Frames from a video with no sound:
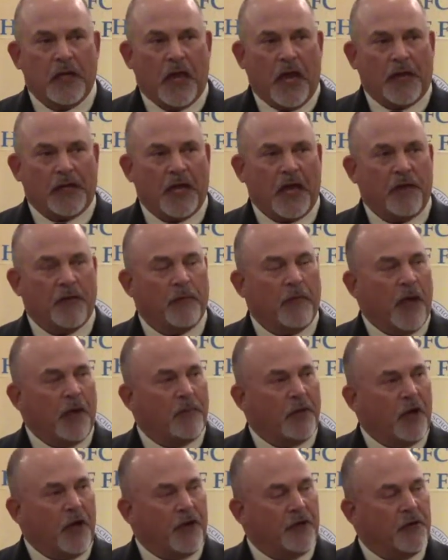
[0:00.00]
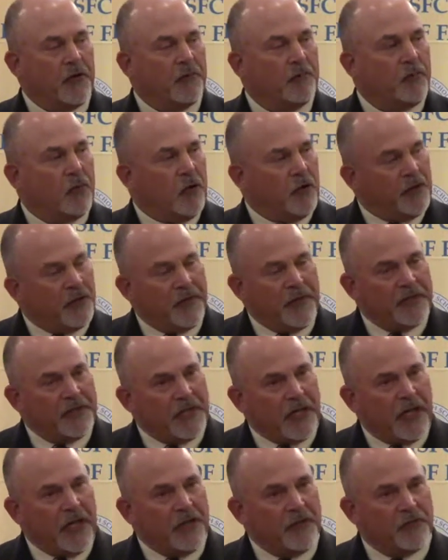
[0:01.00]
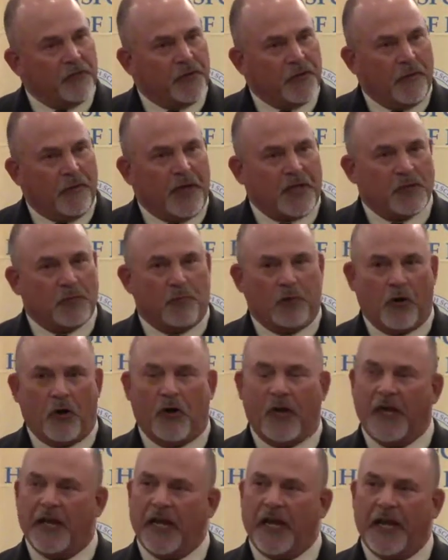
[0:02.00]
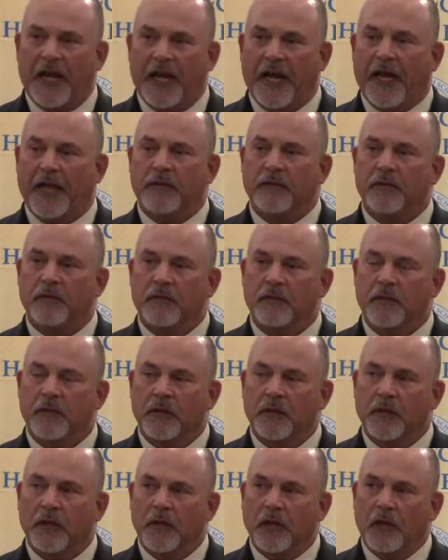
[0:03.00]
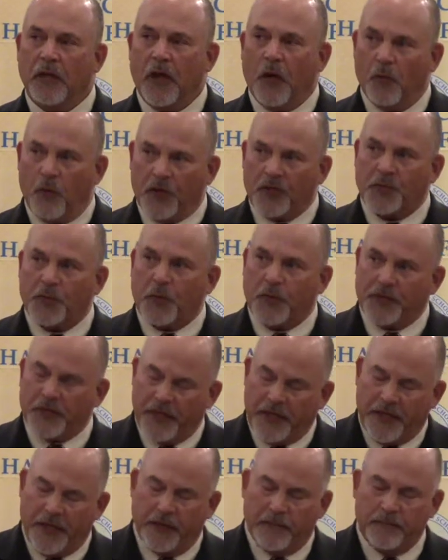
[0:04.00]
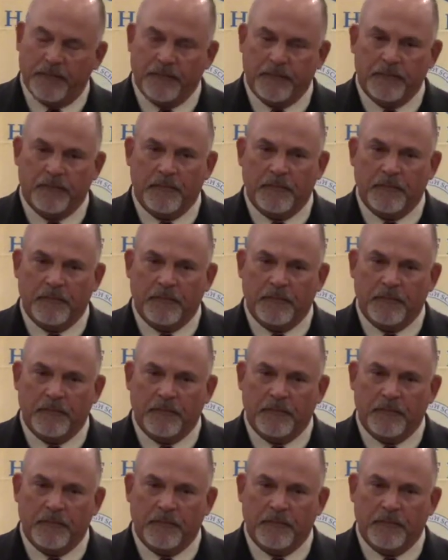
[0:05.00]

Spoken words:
I came to my brother, pulled him in tight with the best bro hug I had, and whispered to him,